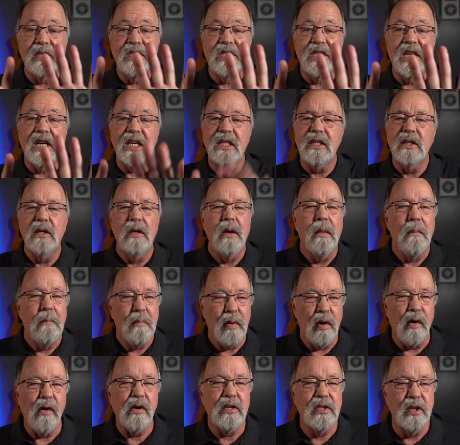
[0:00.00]
6,
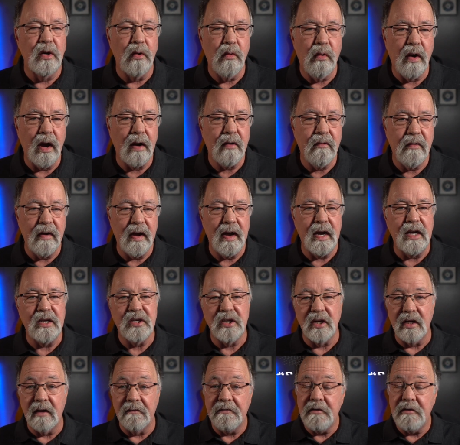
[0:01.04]
parks and recreation.